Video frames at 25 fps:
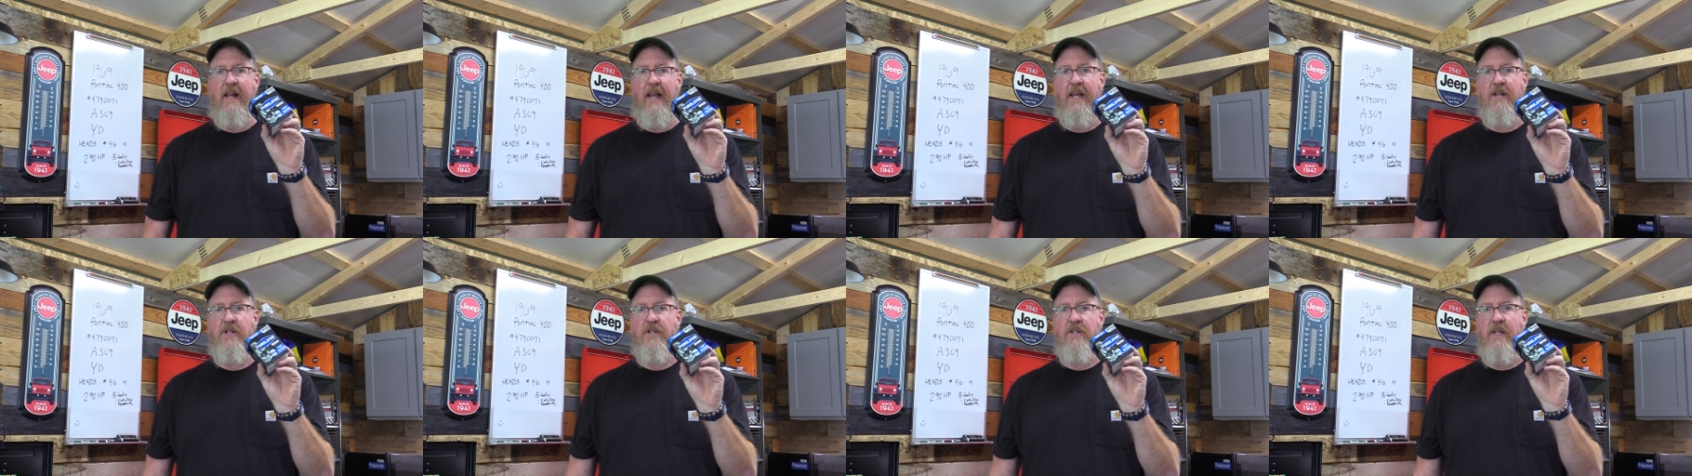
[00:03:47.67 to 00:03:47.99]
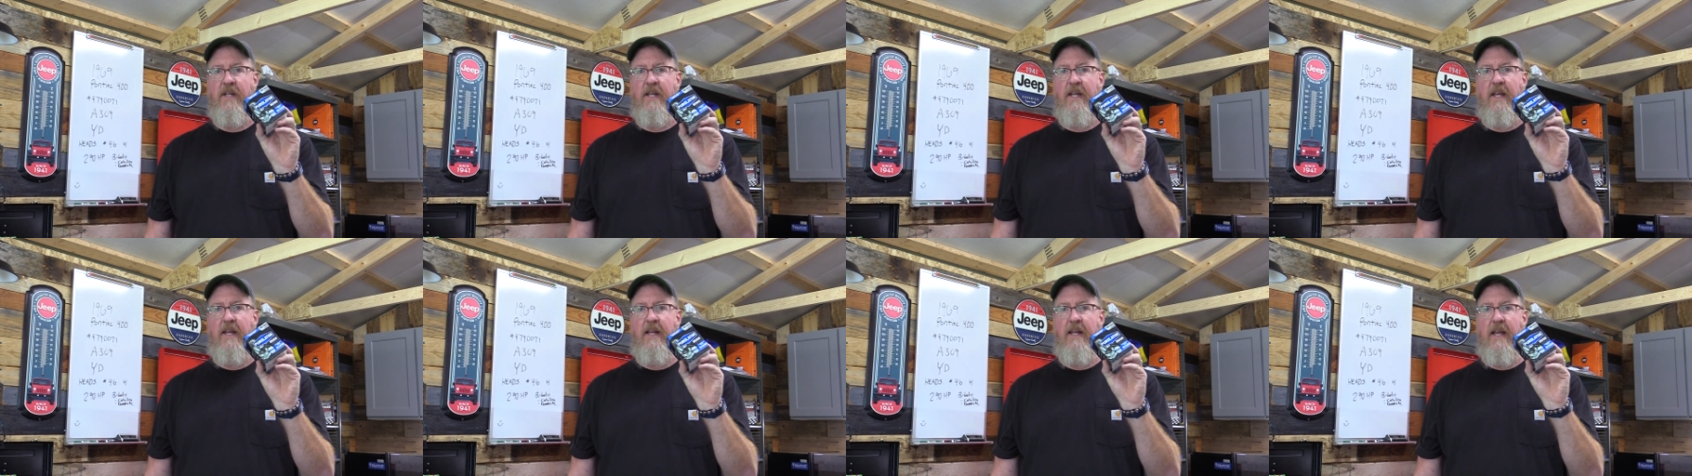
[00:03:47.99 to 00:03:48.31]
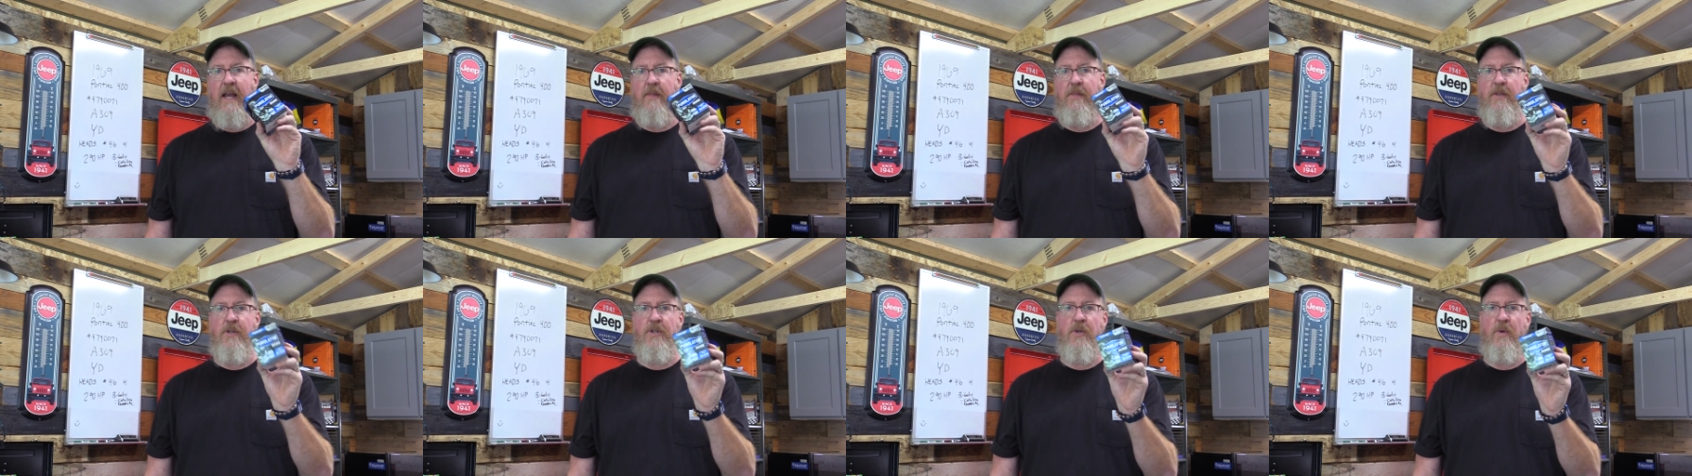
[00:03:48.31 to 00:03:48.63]
I actually
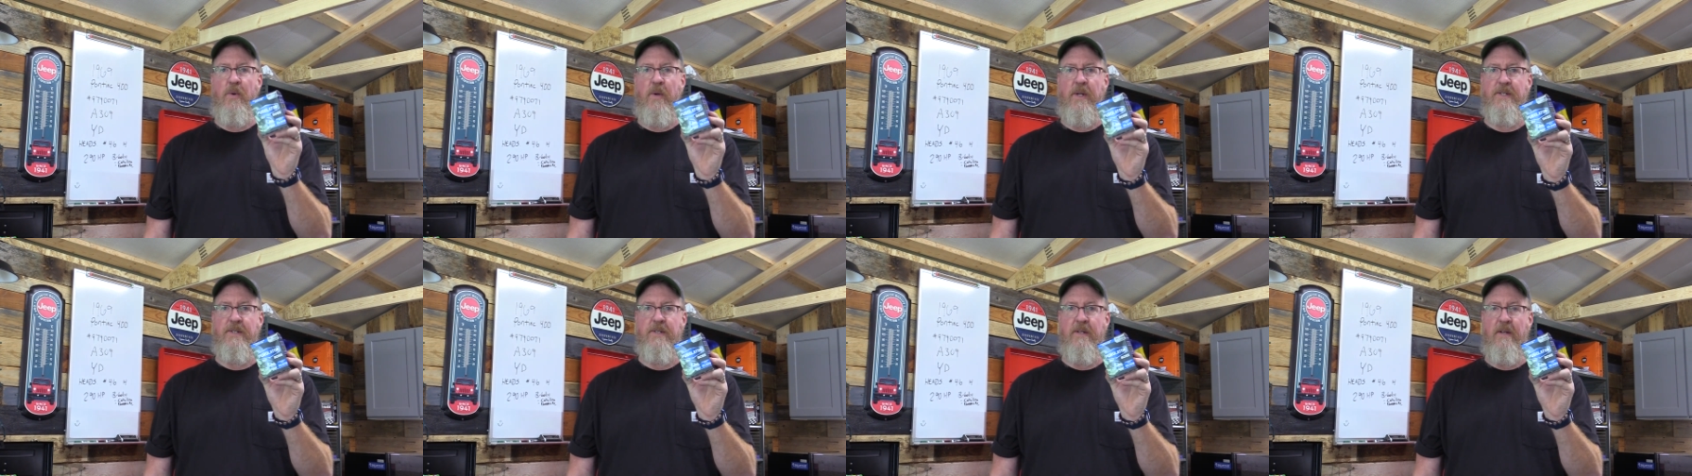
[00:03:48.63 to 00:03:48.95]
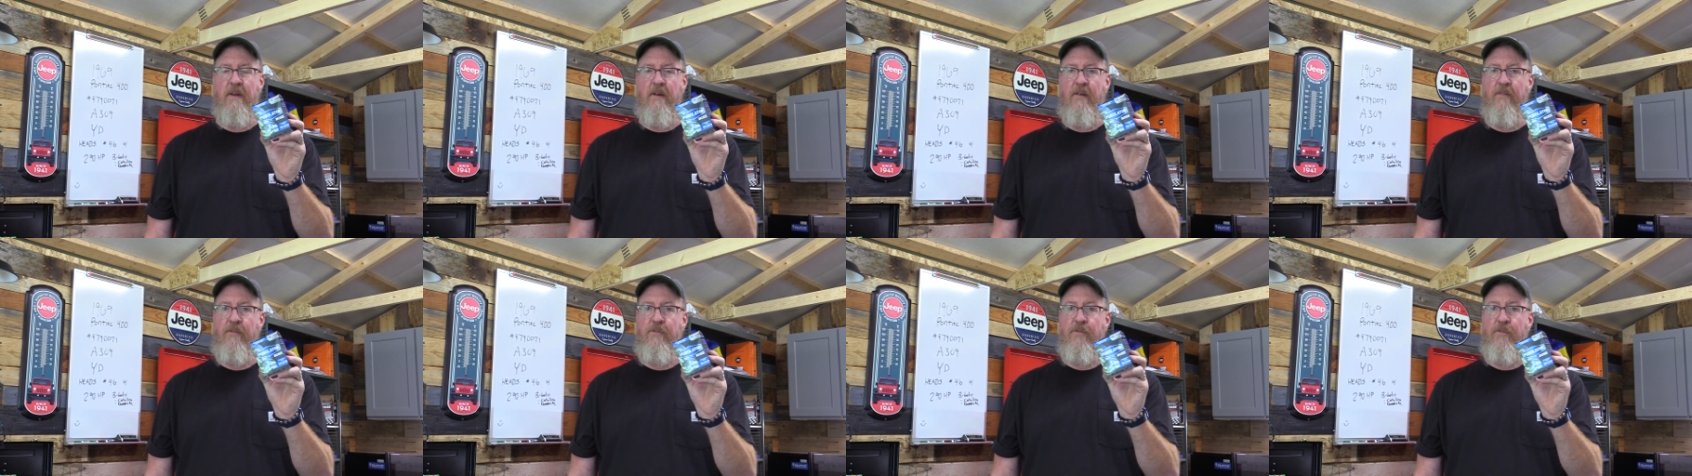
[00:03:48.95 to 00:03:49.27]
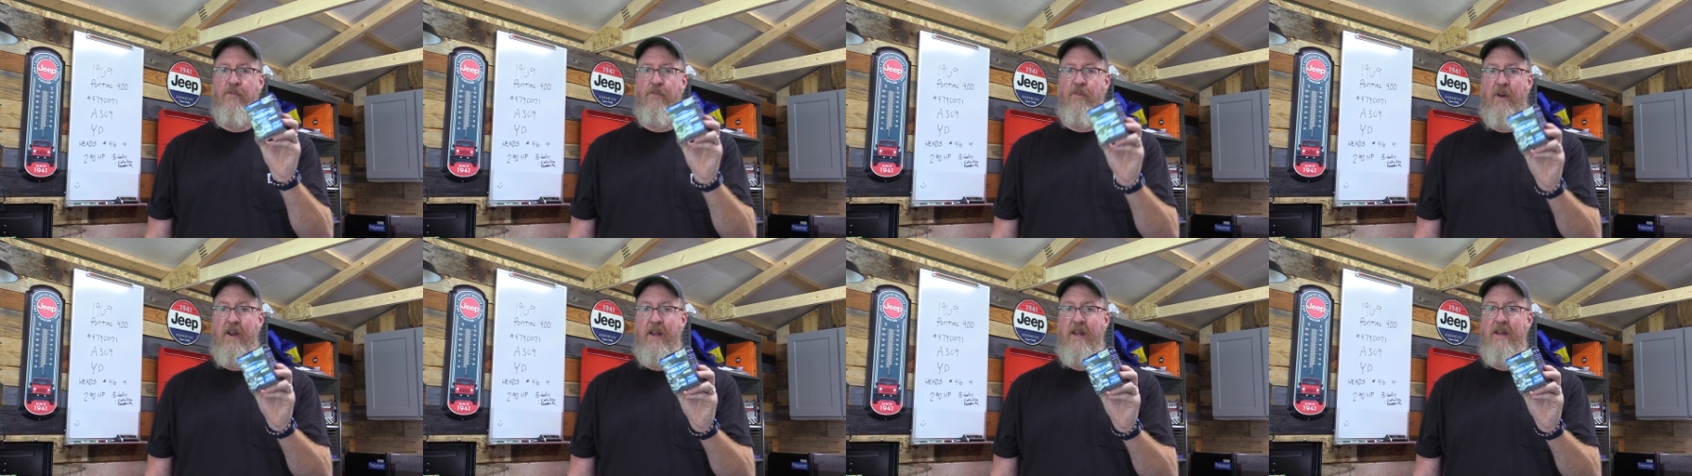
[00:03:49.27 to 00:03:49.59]
had the choice of
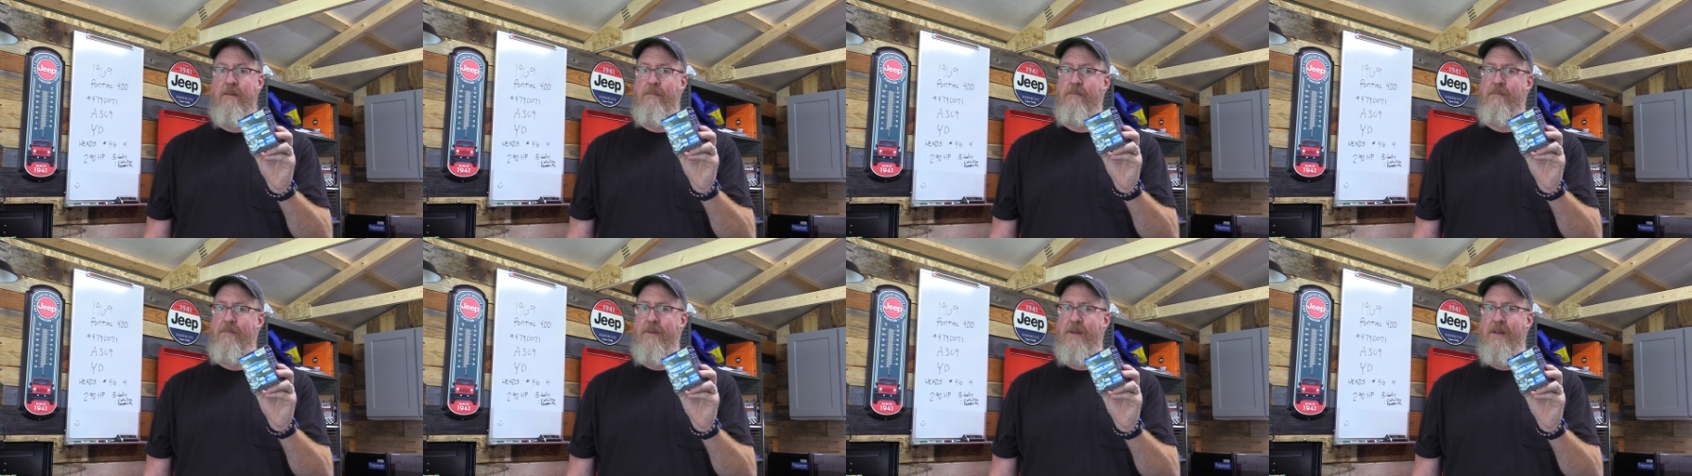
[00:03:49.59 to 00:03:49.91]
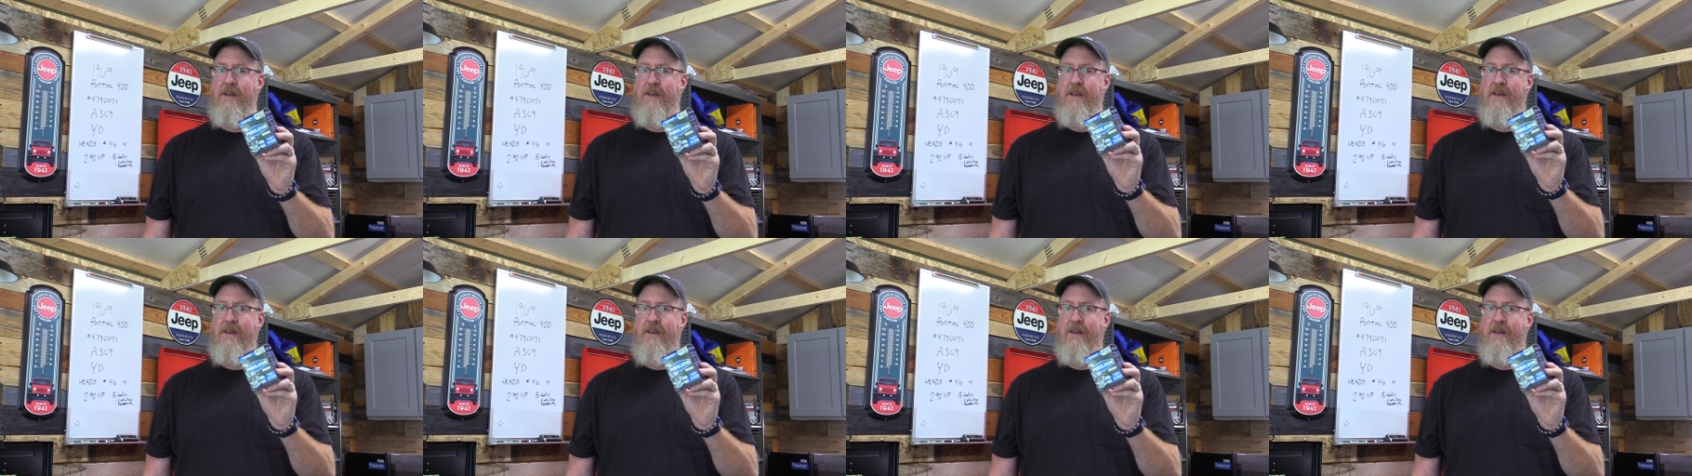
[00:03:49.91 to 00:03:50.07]
Fram,